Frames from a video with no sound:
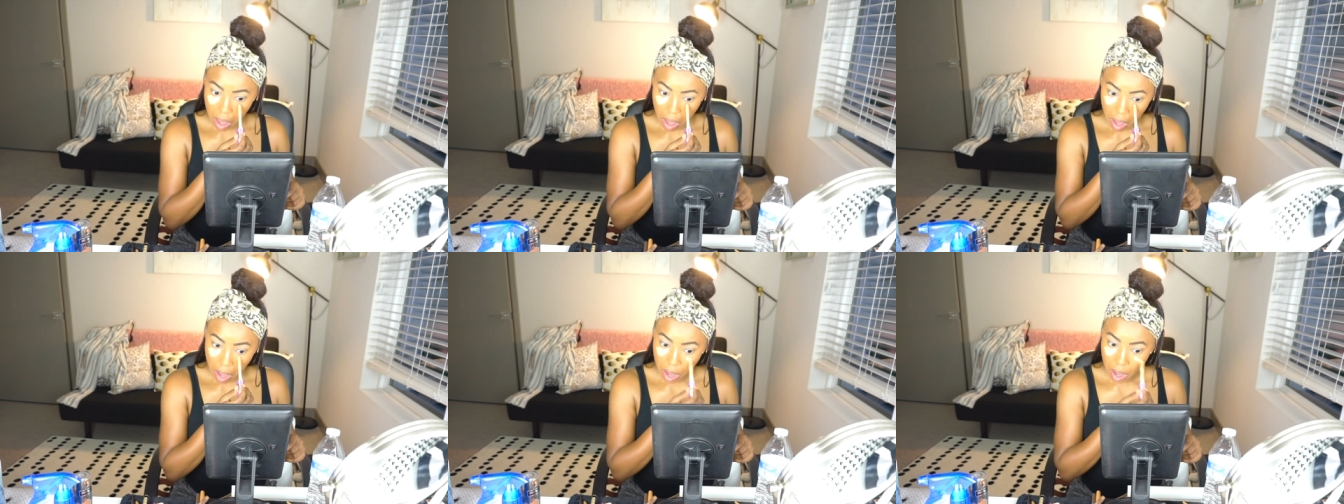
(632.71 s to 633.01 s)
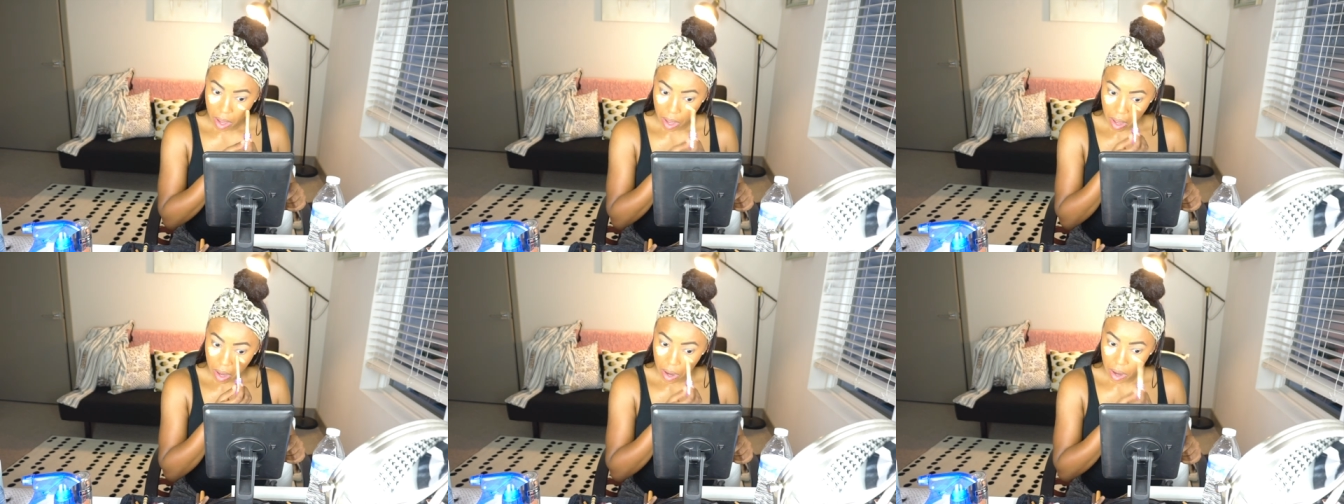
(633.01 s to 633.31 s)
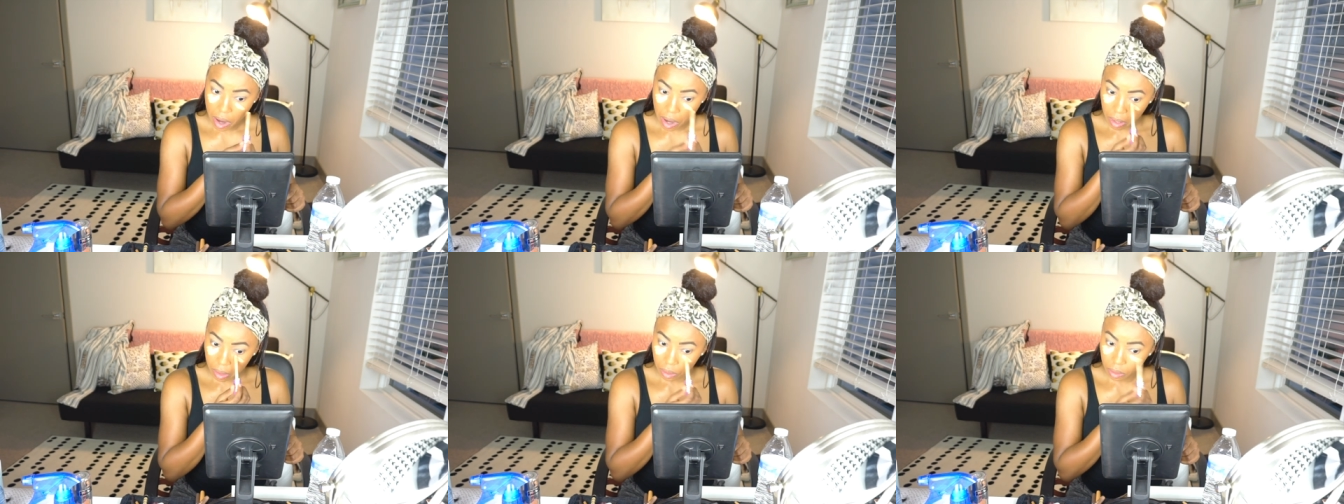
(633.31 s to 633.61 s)

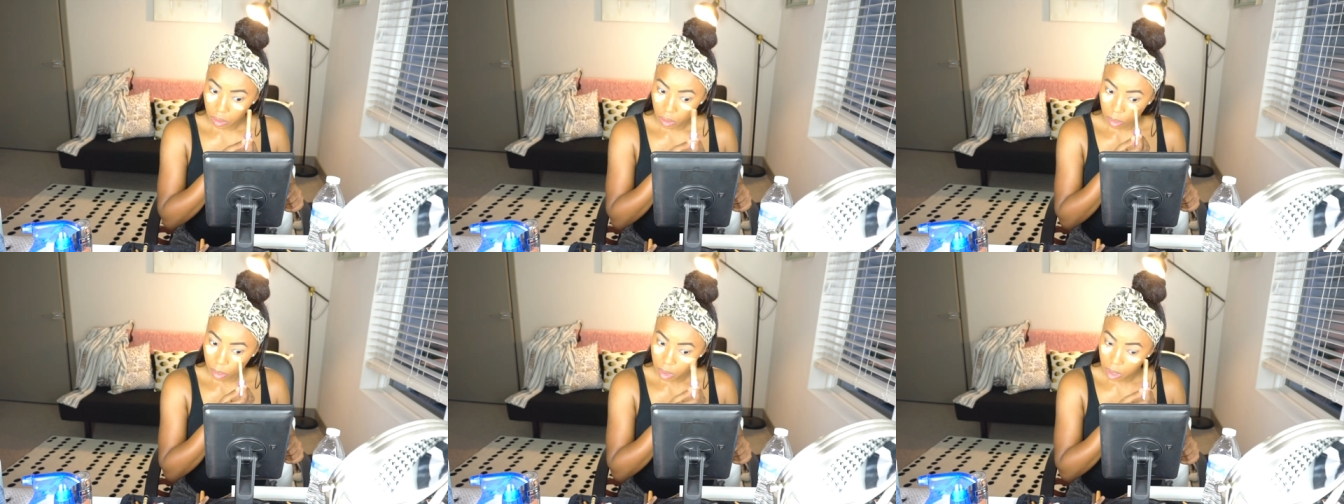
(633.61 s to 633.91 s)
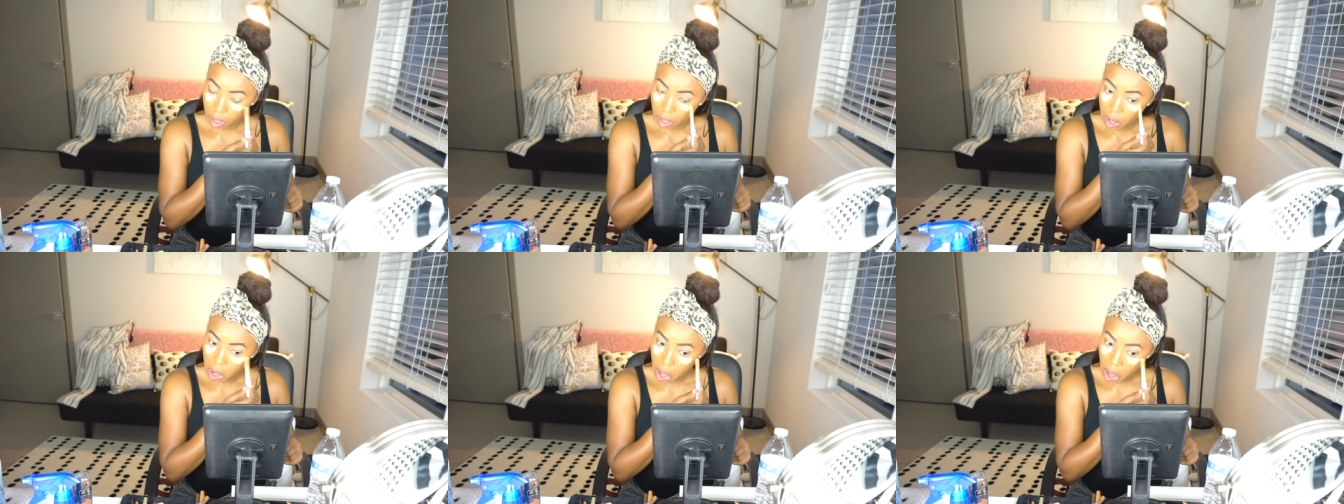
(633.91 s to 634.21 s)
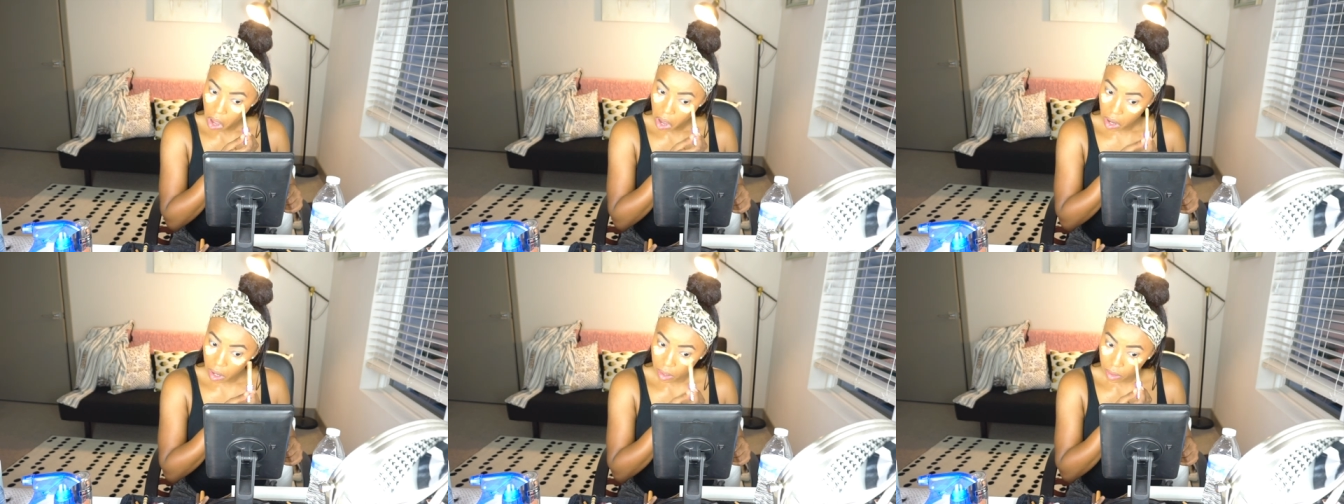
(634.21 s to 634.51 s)
and a little bit
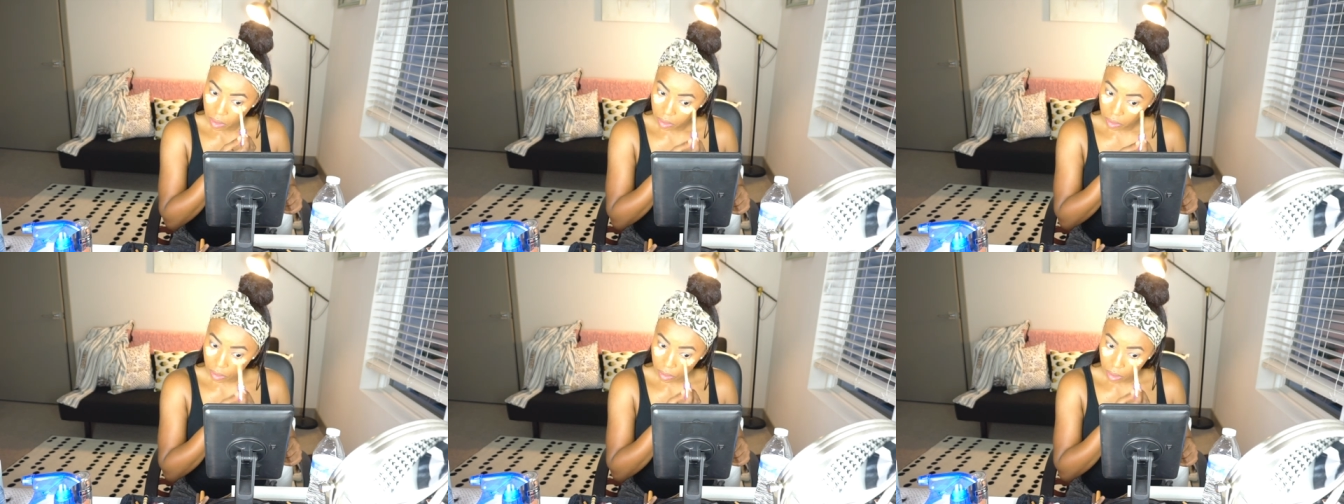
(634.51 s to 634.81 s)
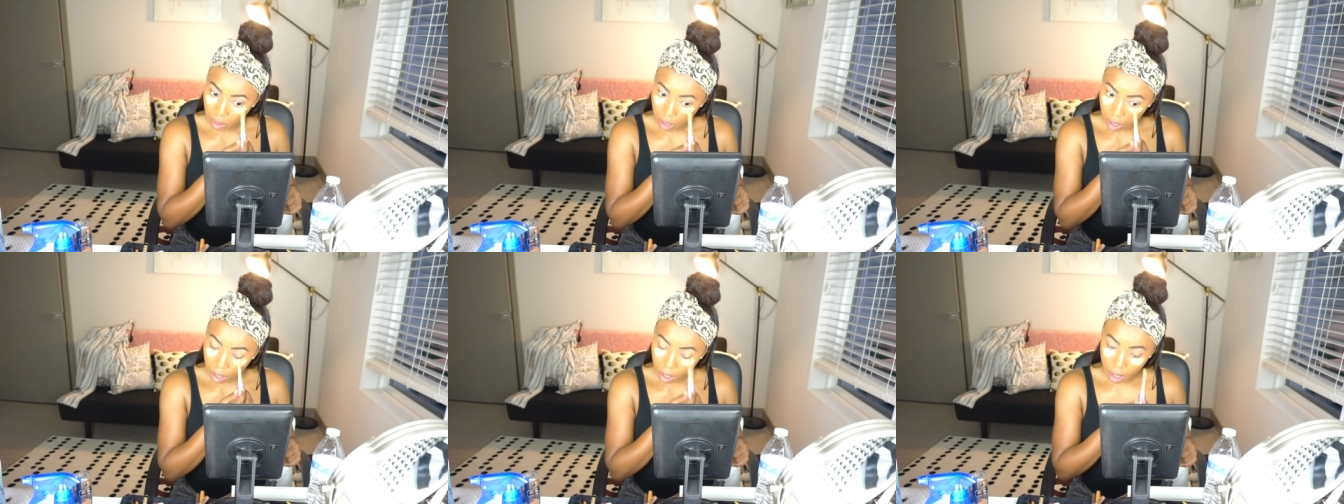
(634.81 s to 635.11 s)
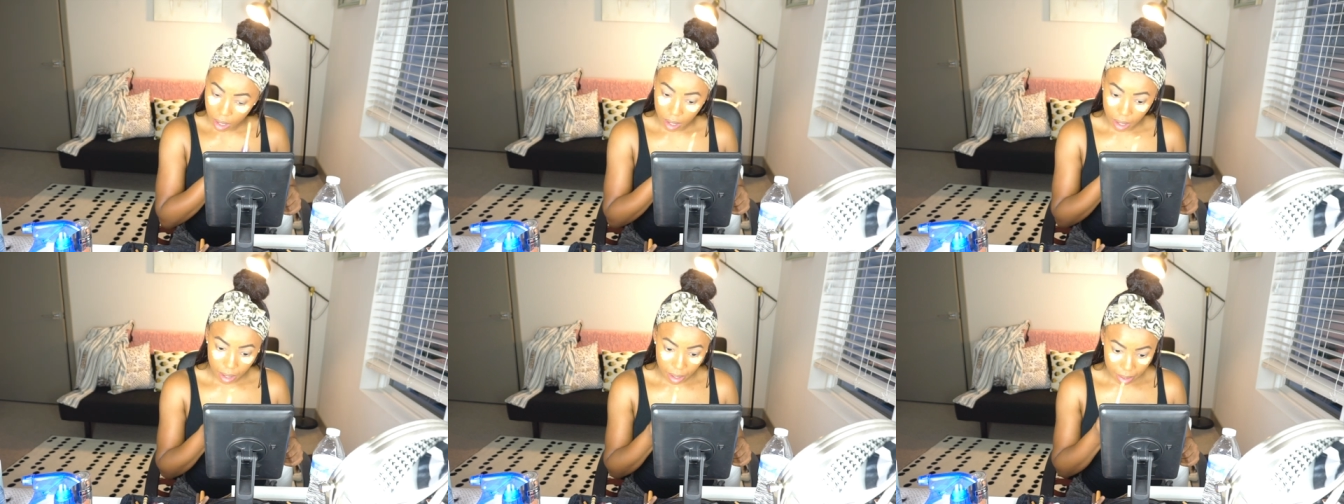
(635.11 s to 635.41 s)
under the
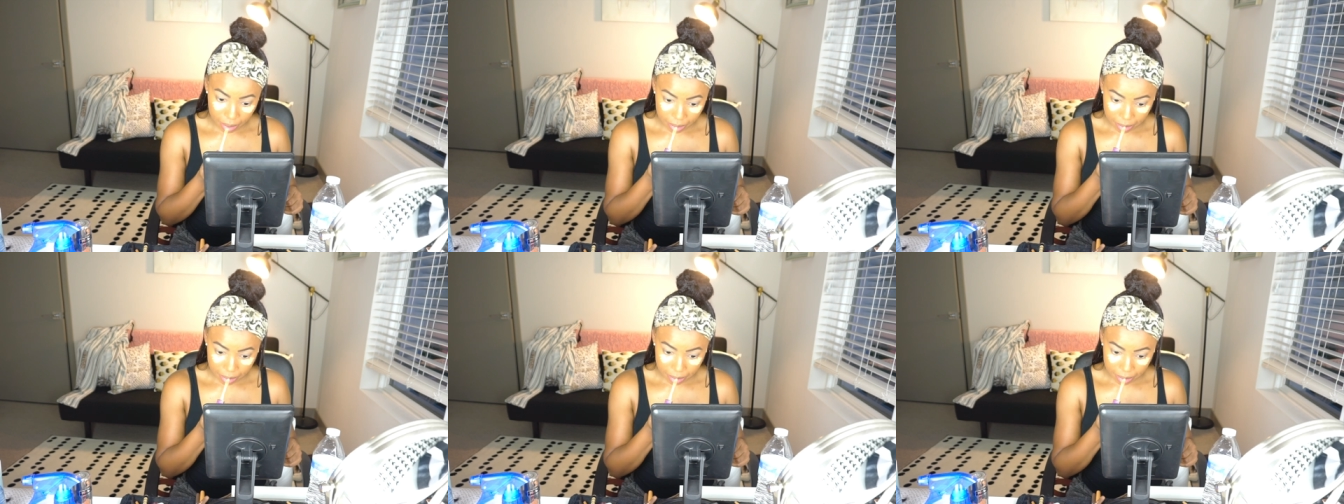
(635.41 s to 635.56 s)
eye.